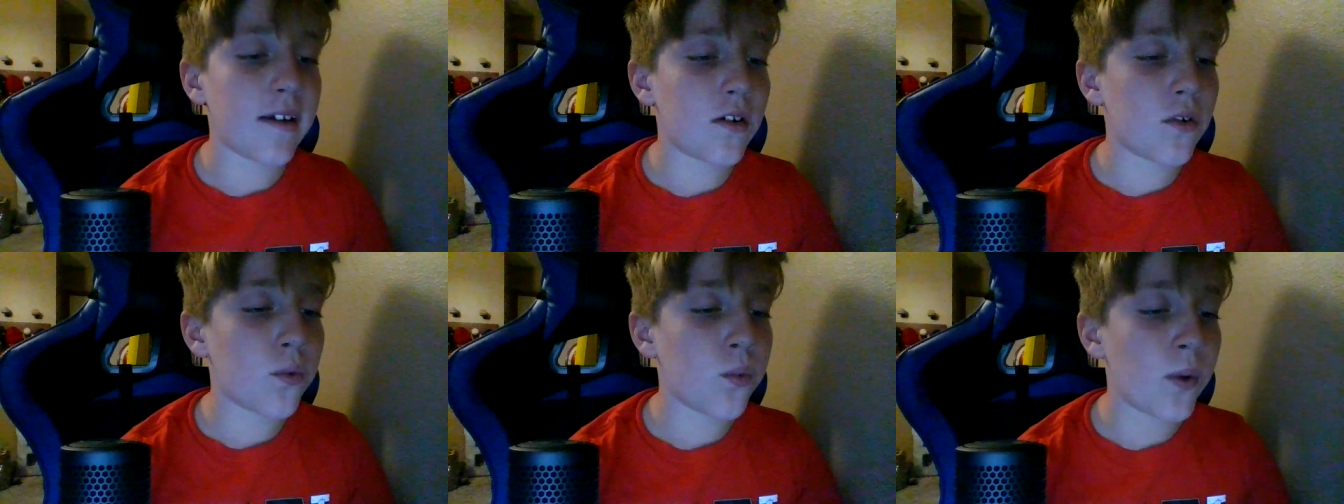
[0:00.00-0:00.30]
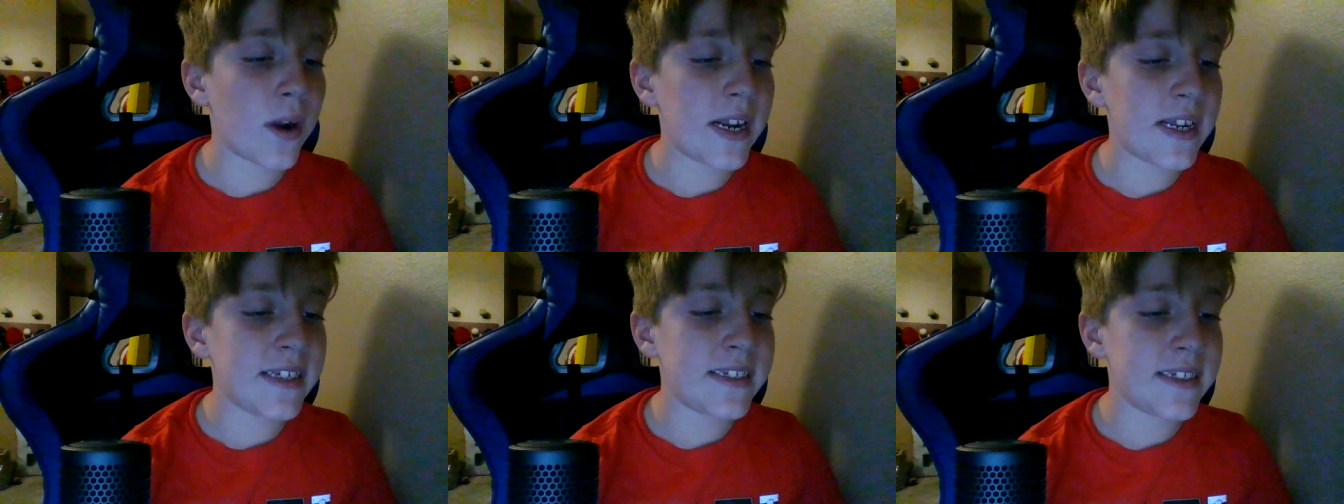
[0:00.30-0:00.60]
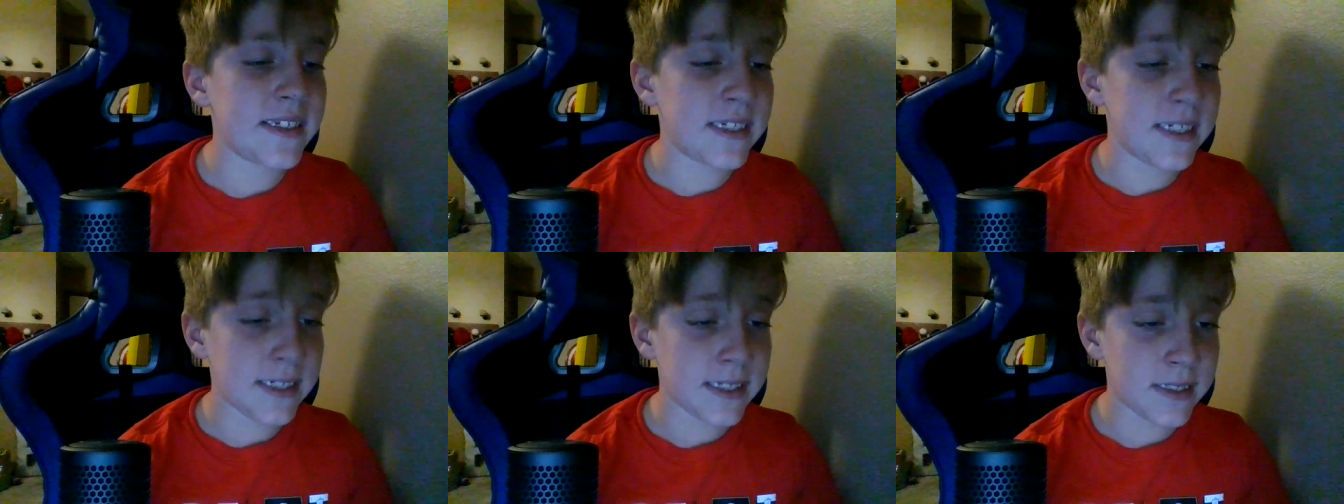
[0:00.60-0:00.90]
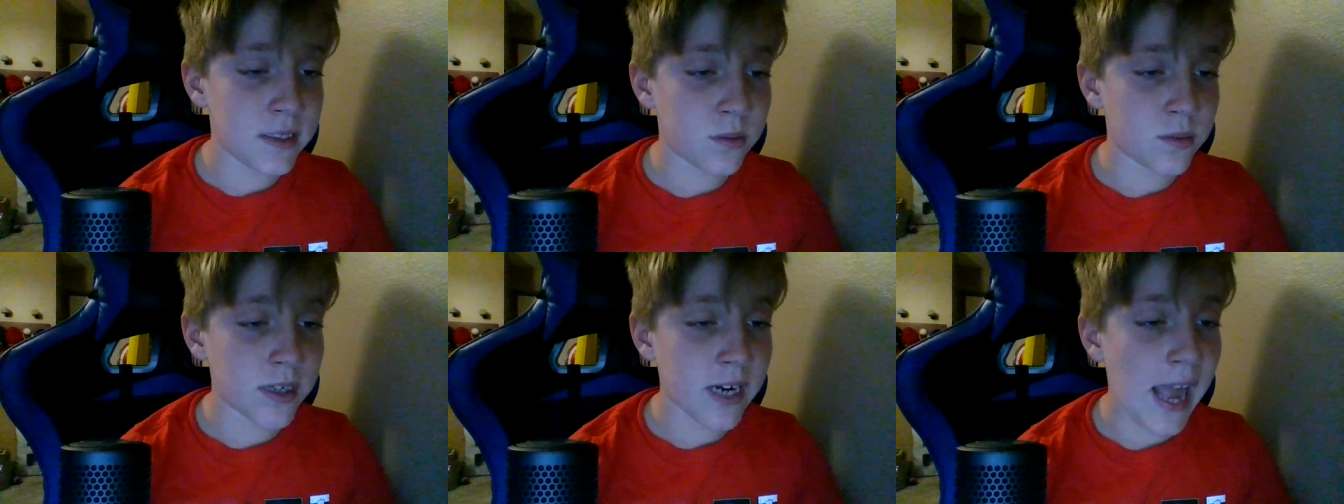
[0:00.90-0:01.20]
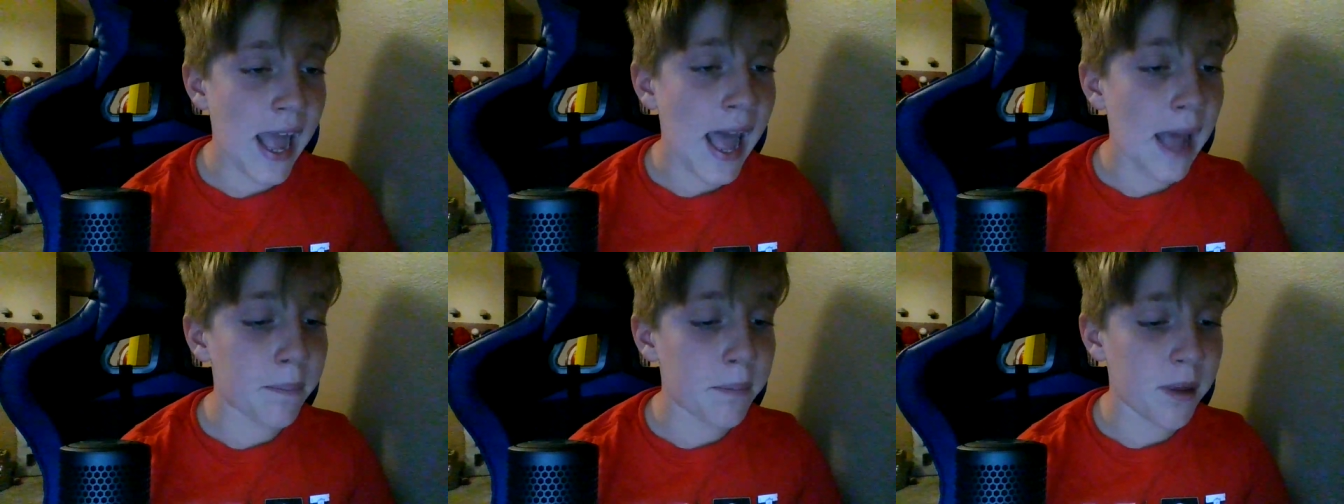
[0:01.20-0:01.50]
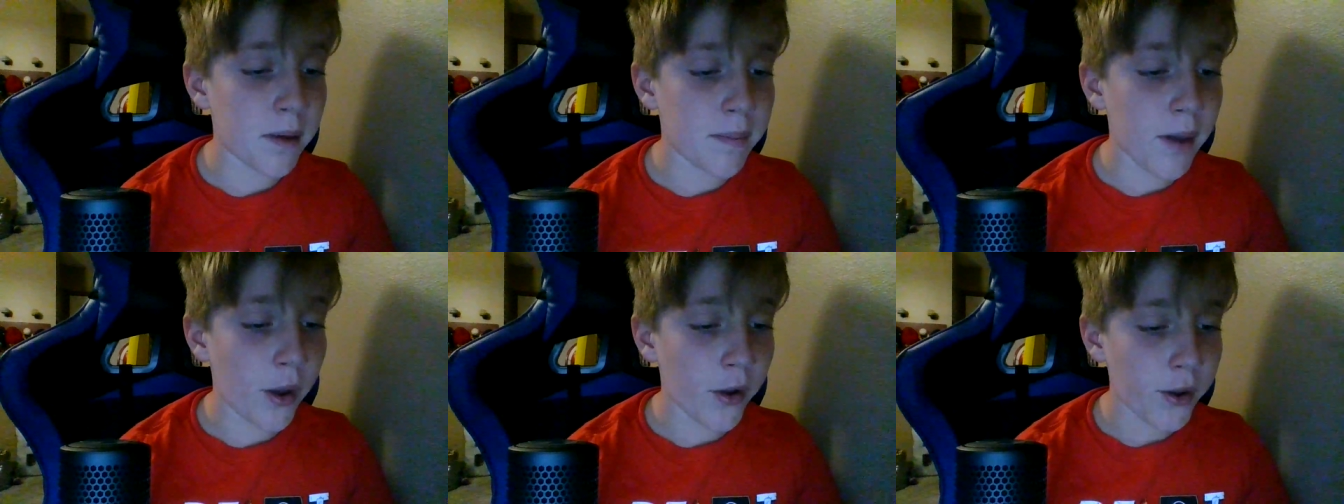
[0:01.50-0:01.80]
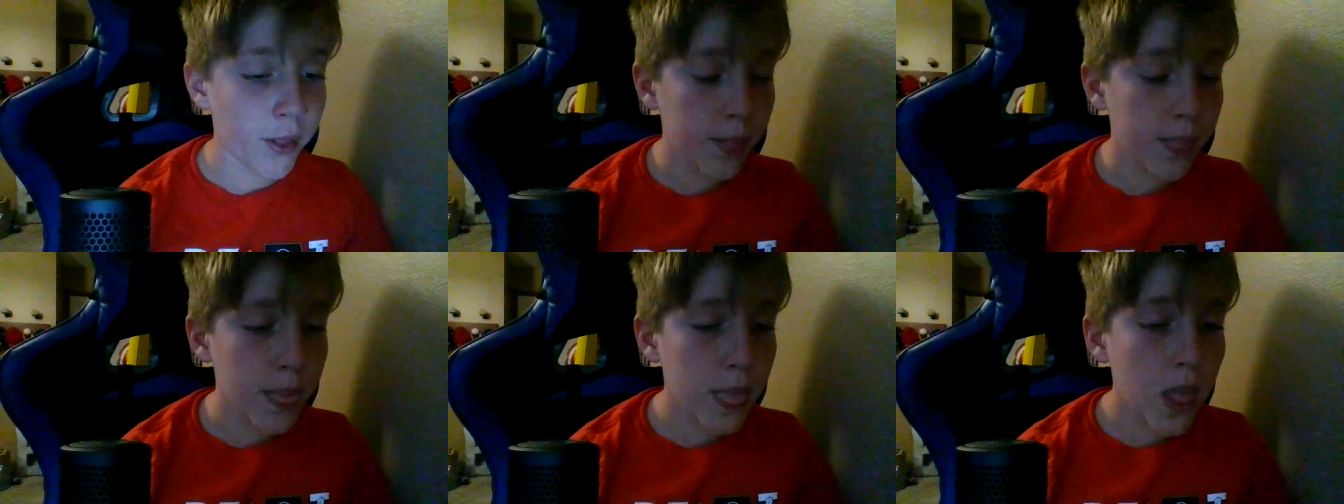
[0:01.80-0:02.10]
crazy and were happy about
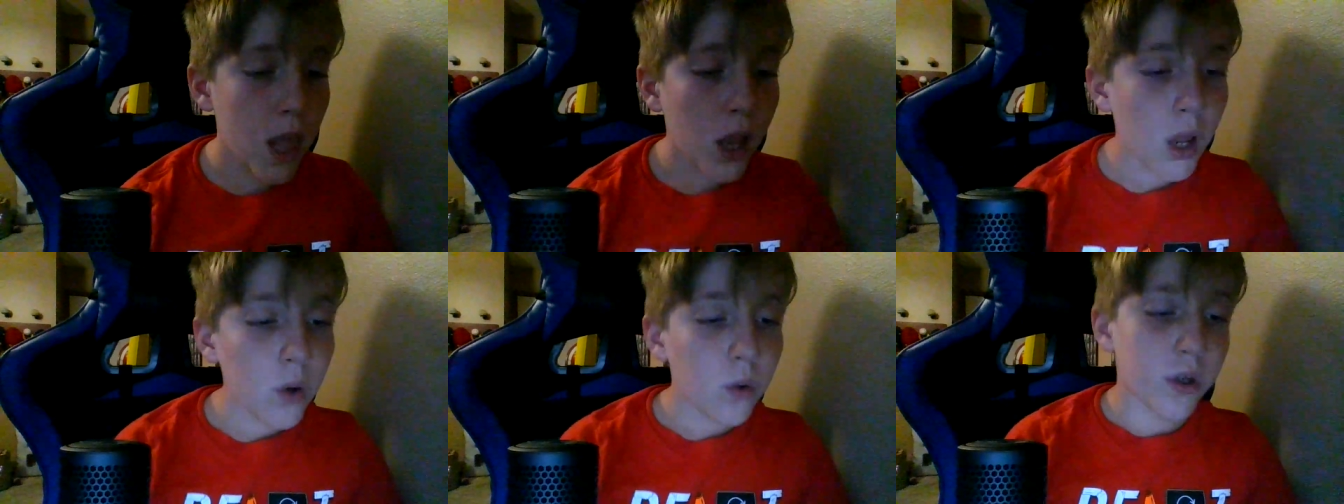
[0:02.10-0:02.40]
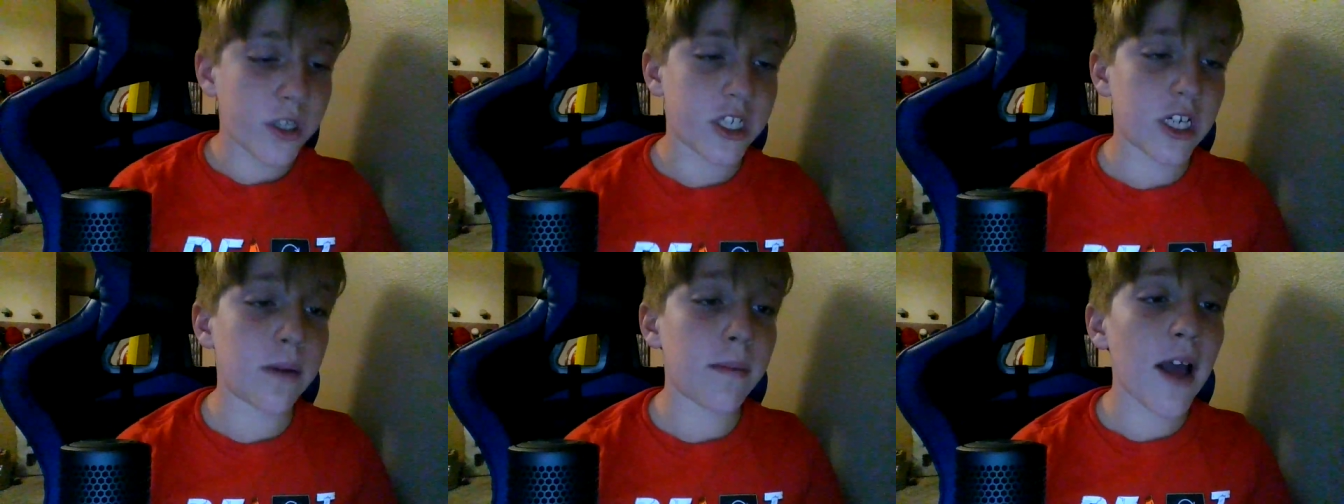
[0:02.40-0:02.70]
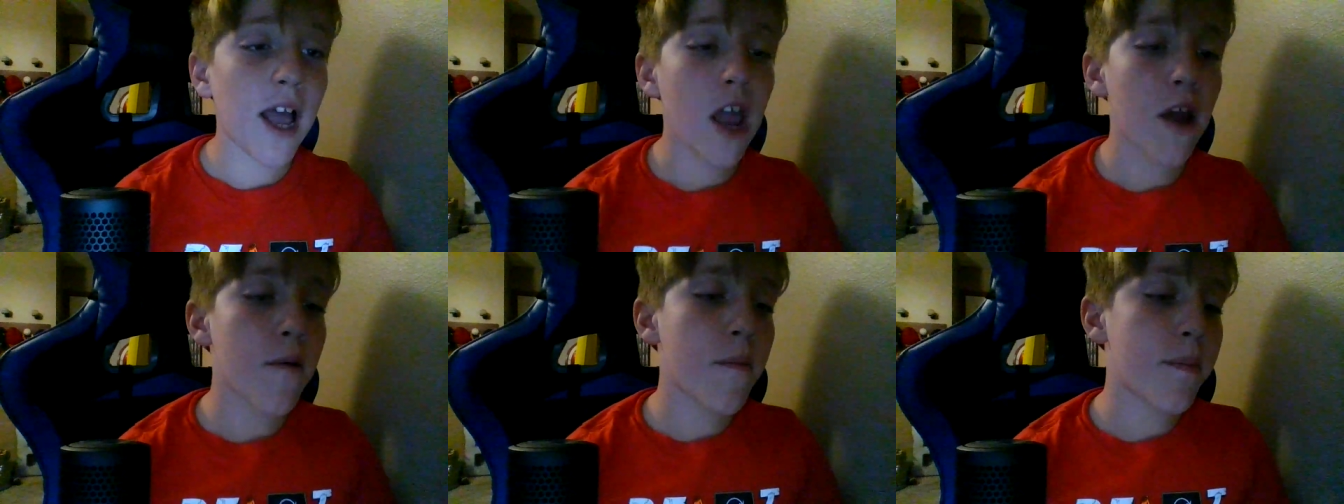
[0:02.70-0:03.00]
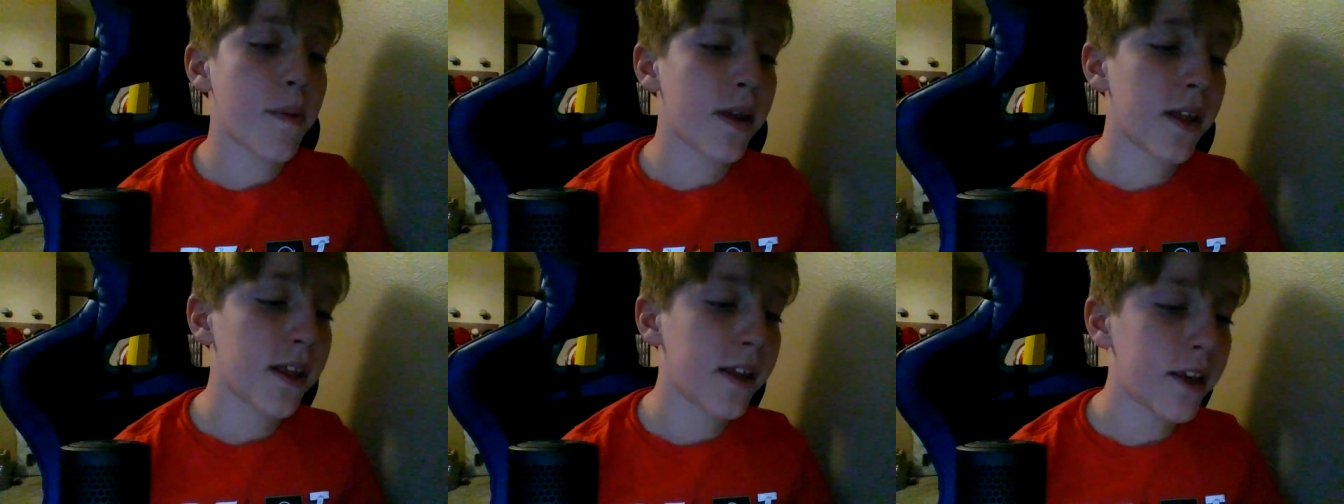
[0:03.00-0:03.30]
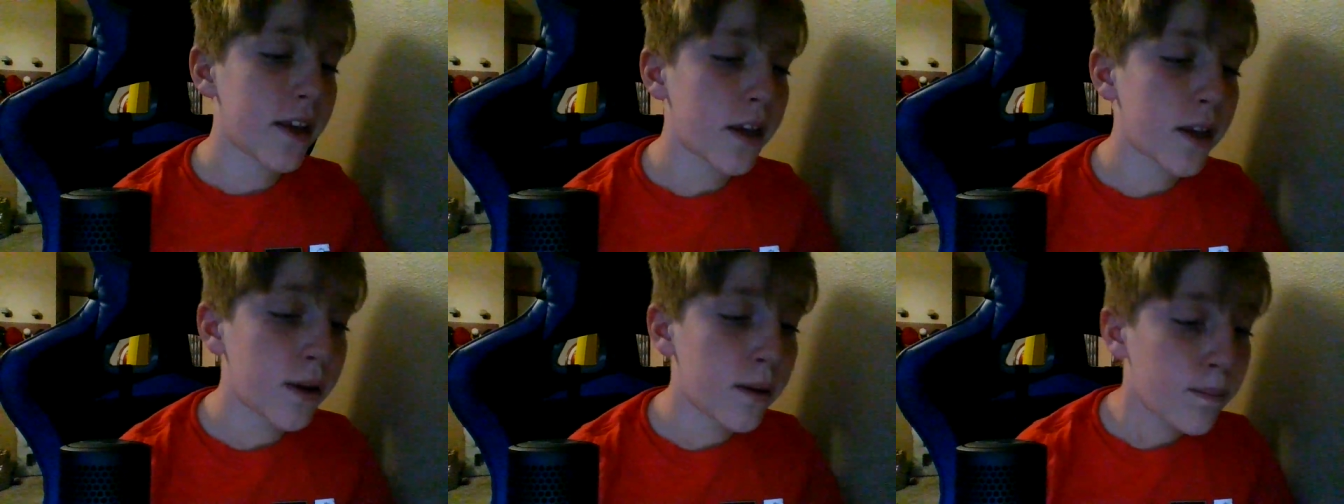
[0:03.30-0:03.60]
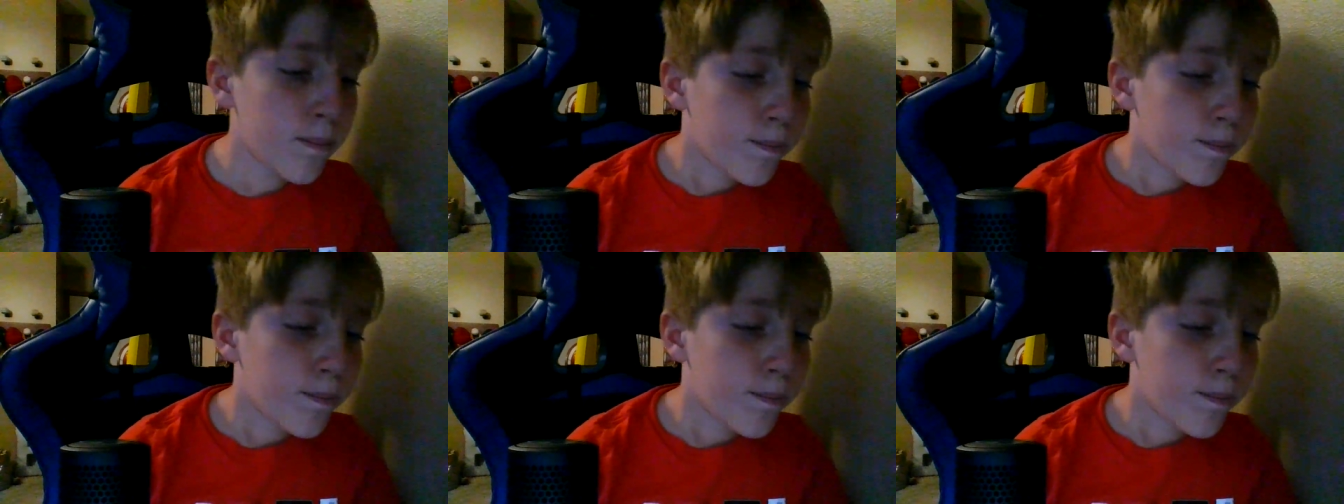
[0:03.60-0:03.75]
it. Which, in my opinion,